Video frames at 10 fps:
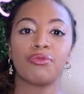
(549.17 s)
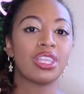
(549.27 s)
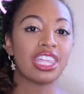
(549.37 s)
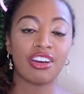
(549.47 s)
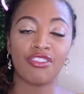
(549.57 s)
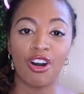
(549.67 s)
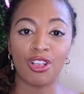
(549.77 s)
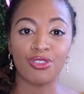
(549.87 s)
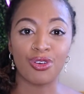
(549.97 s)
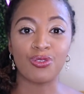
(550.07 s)
we think of
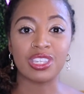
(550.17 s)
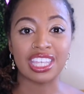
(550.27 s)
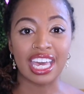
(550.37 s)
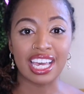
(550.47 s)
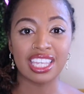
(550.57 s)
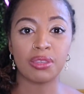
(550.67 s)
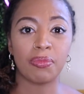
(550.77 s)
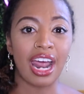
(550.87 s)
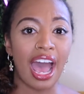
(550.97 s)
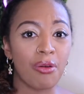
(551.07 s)
all of those things,
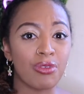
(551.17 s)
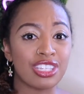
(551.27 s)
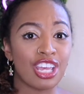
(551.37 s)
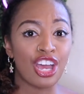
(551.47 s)
but I was